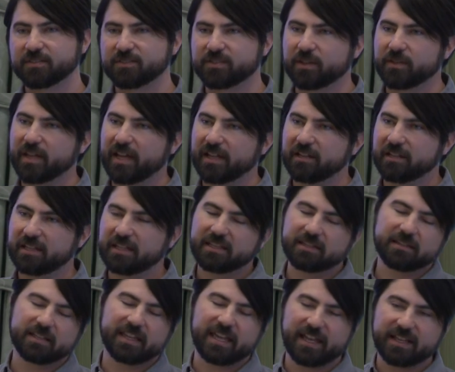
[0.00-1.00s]
so that
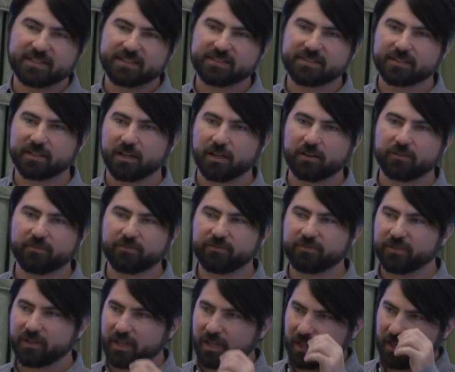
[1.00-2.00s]
in the case
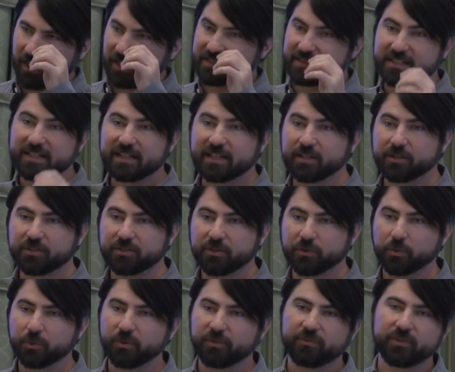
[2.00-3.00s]
of us needing
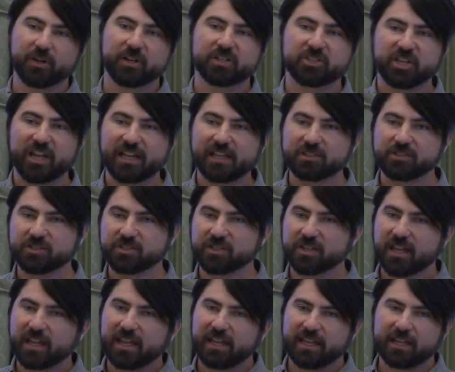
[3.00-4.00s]
to revert a change,
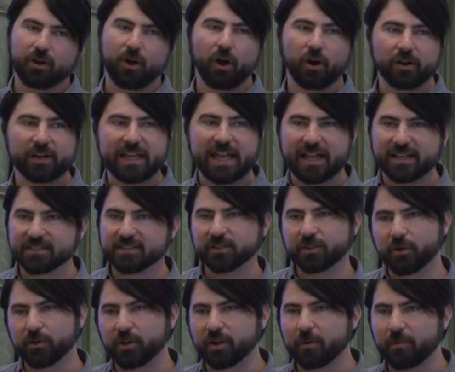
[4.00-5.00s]
it already has the
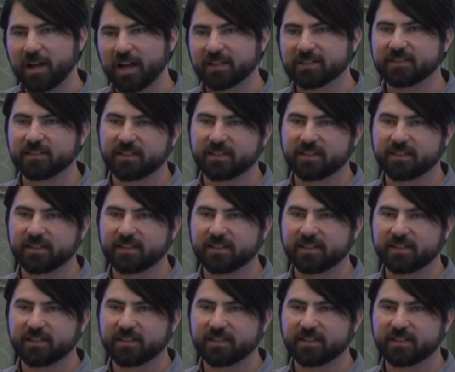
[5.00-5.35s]
code on the box.